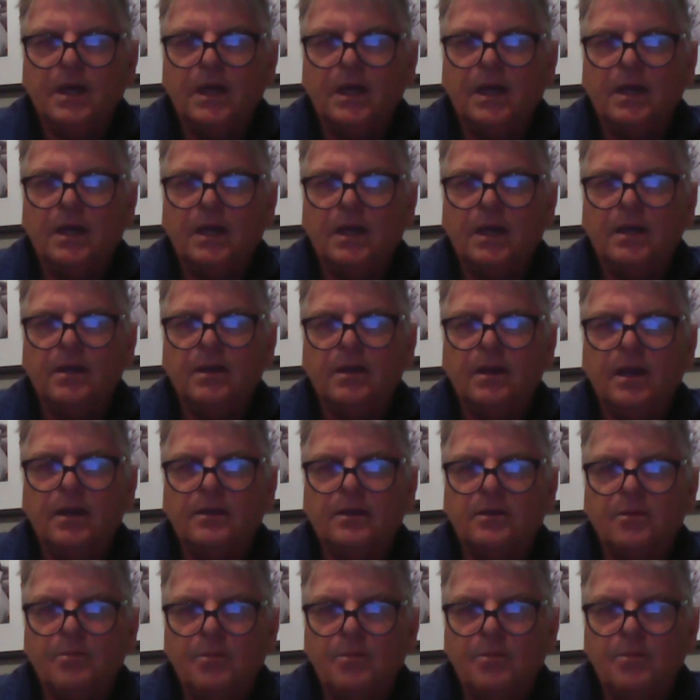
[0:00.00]
And
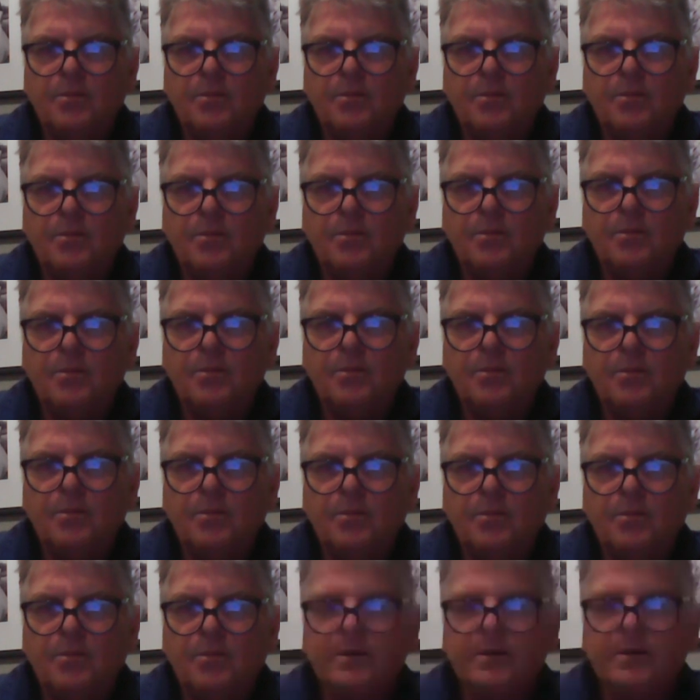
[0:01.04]
at the moment,
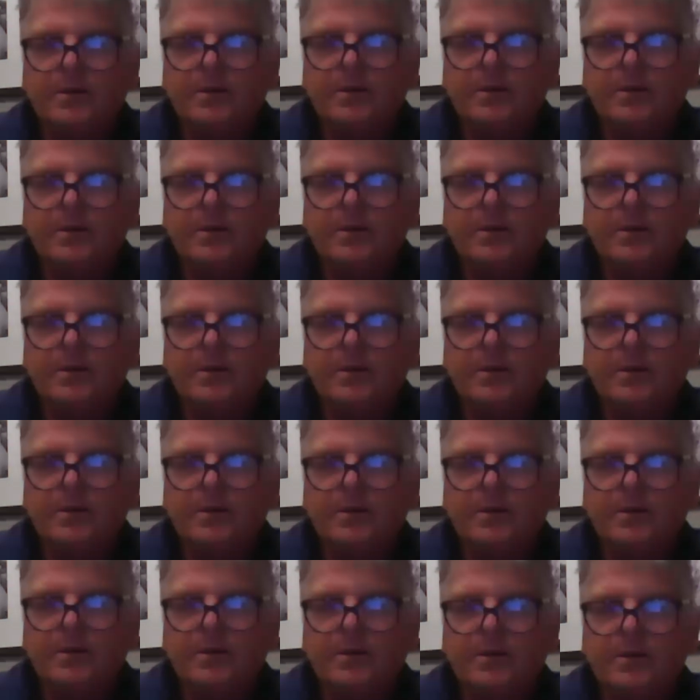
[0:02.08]
the white
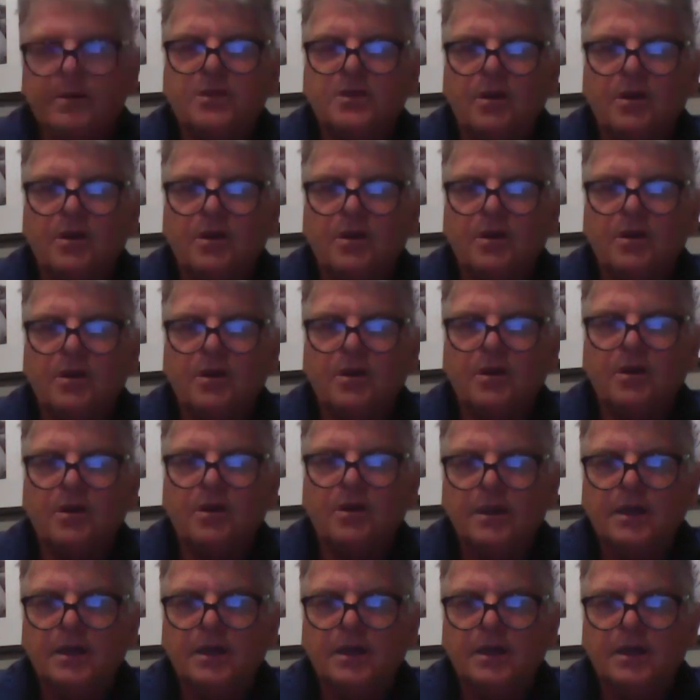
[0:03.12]
rhino value has
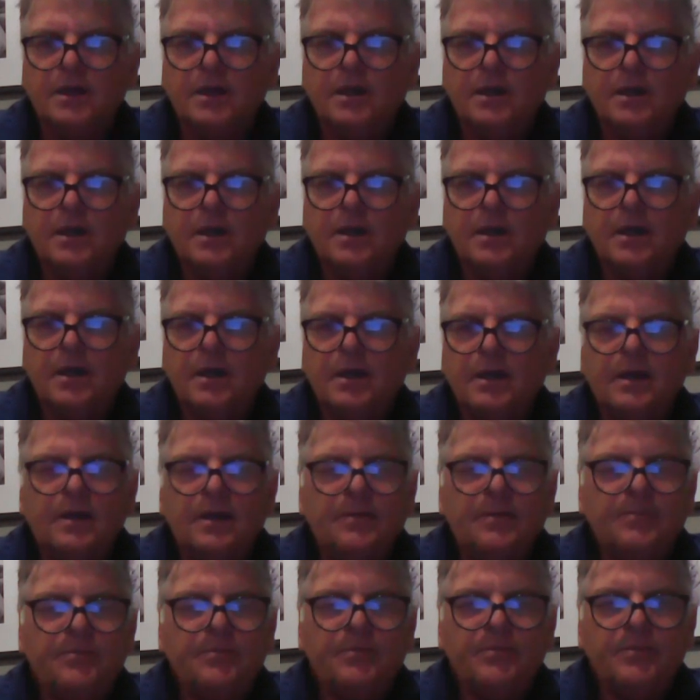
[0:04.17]
dropped so much
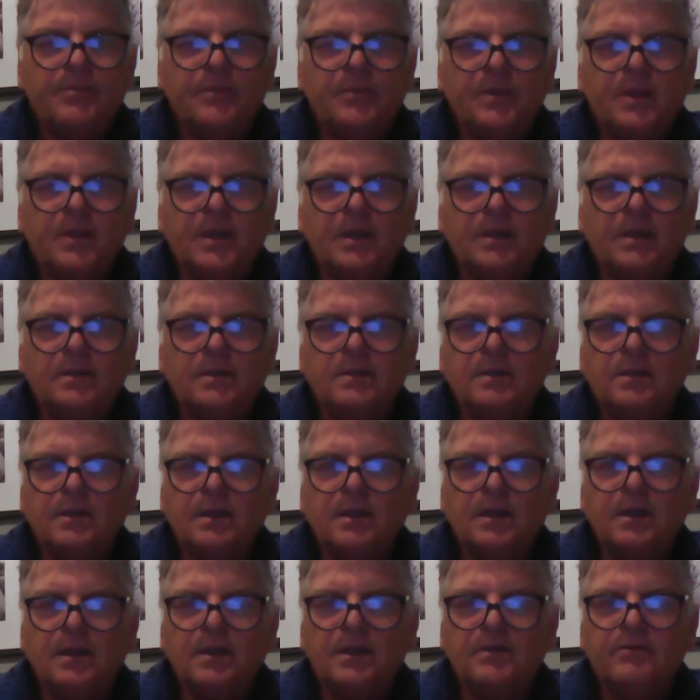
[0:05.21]

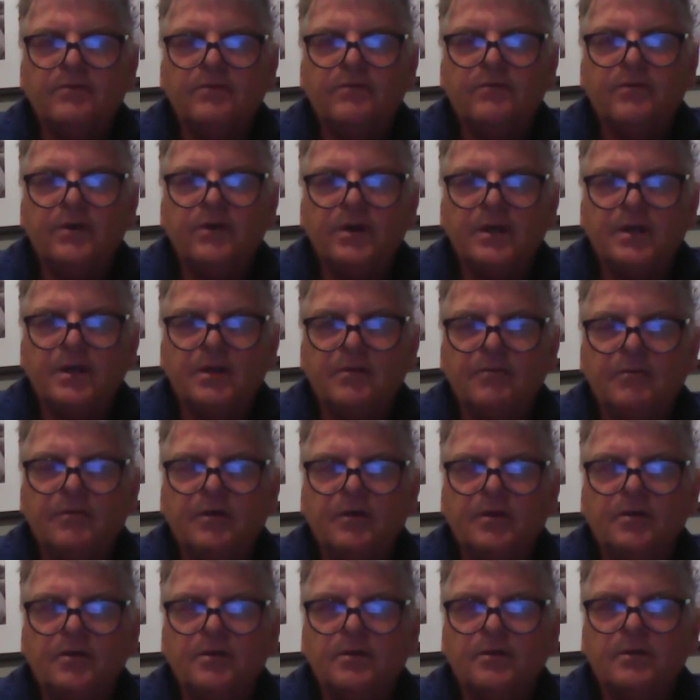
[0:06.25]
um, that it's
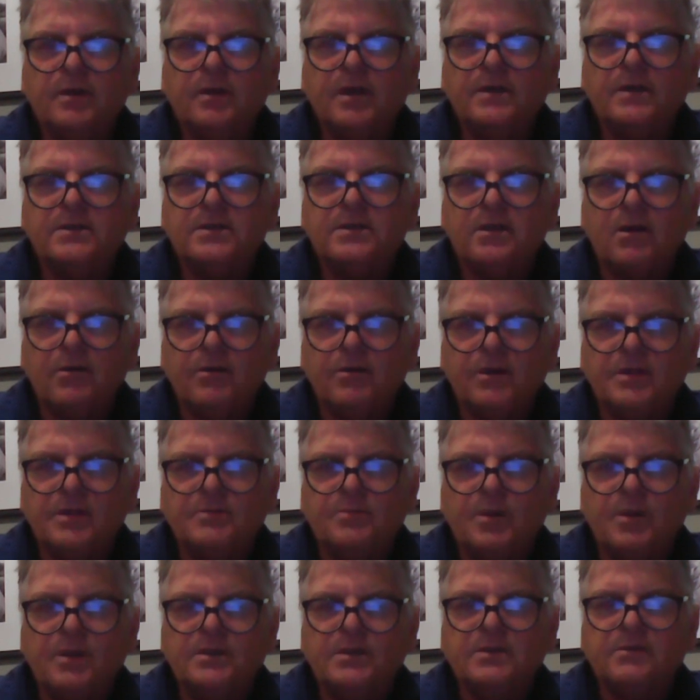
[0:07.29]
very difficult. They're
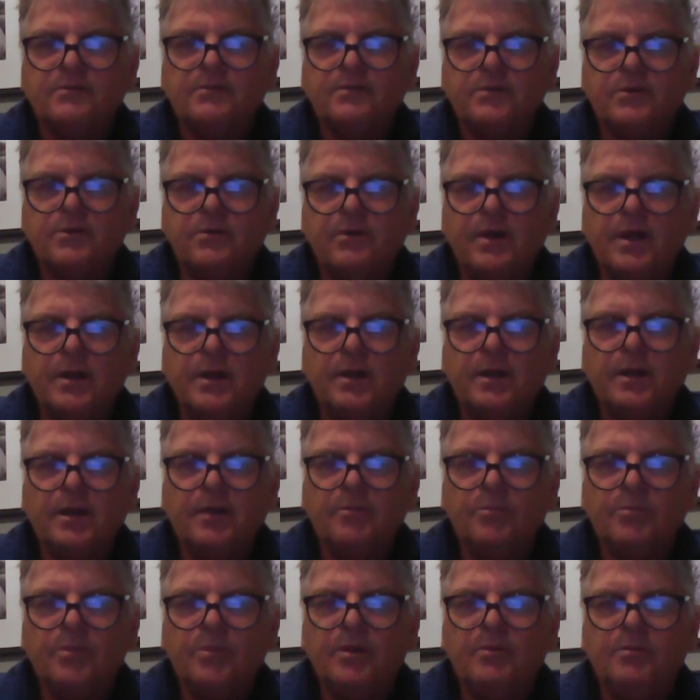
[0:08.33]
so expensive to run,
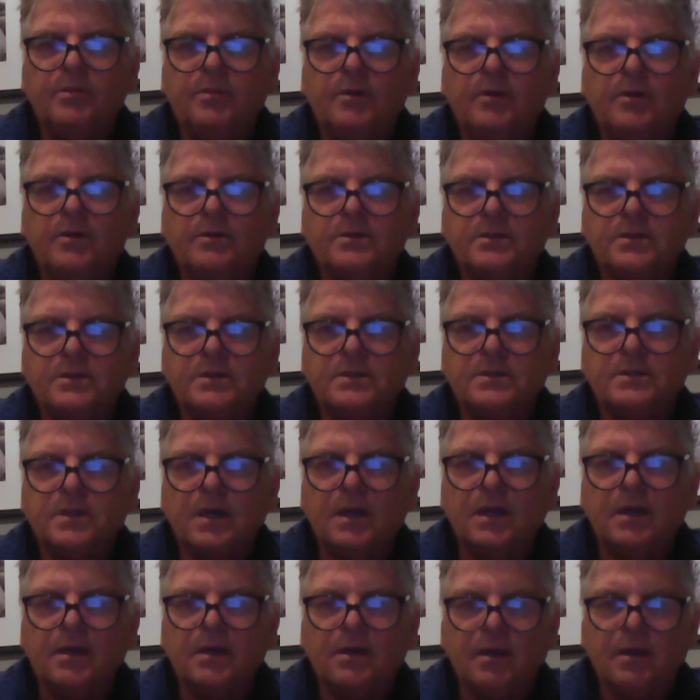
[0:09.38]
and people are just
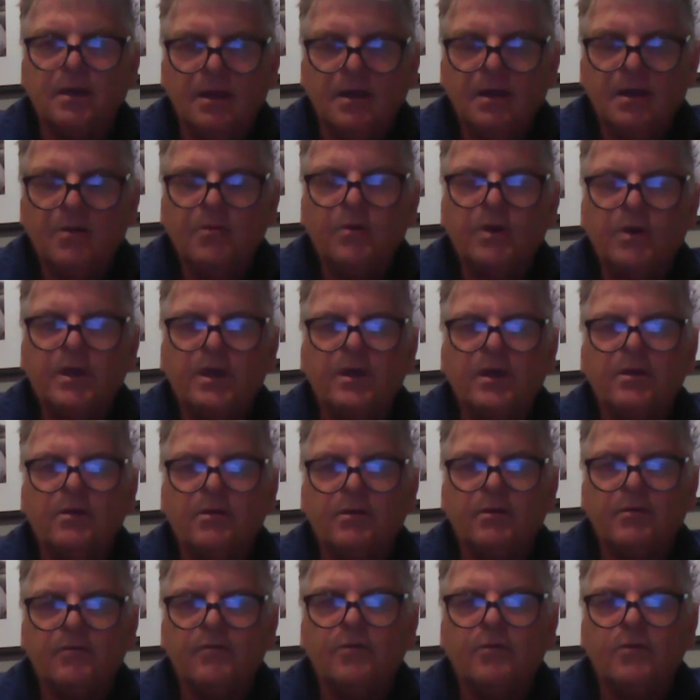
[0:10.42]
saying, we
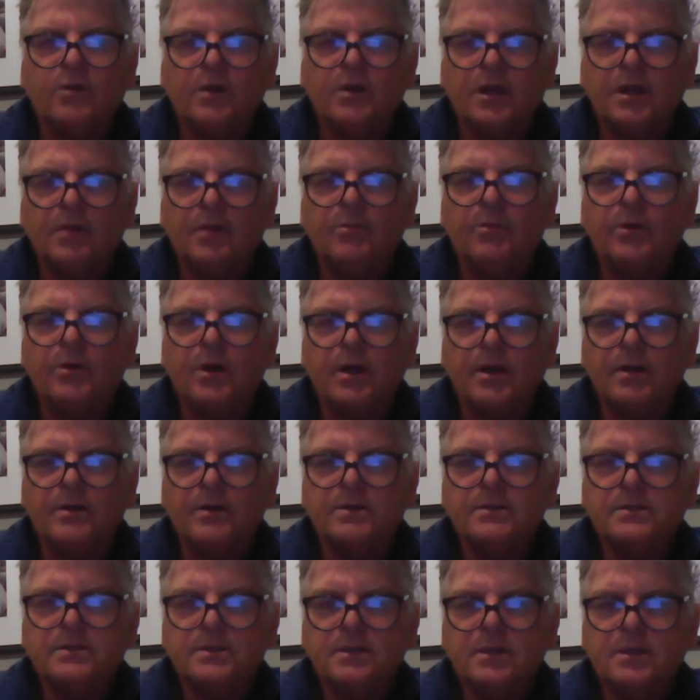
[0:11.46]
cannot afford to keep
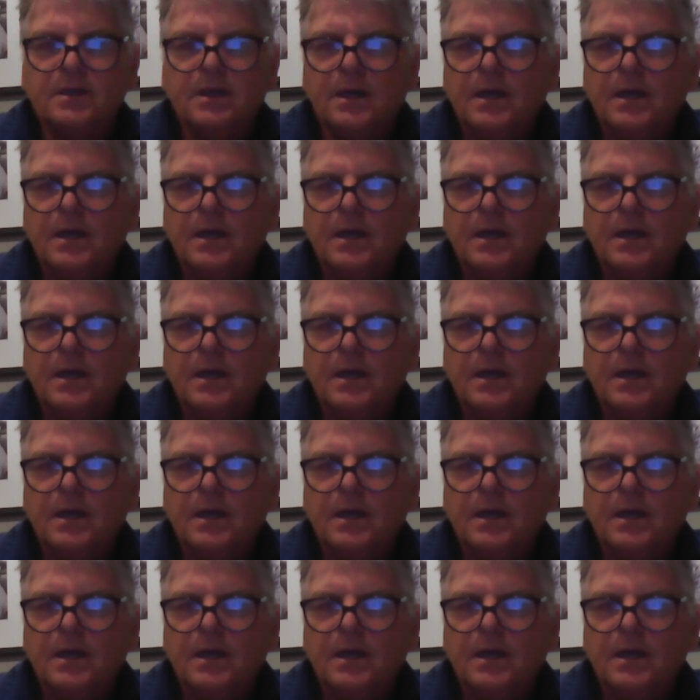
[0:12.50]
rhinos.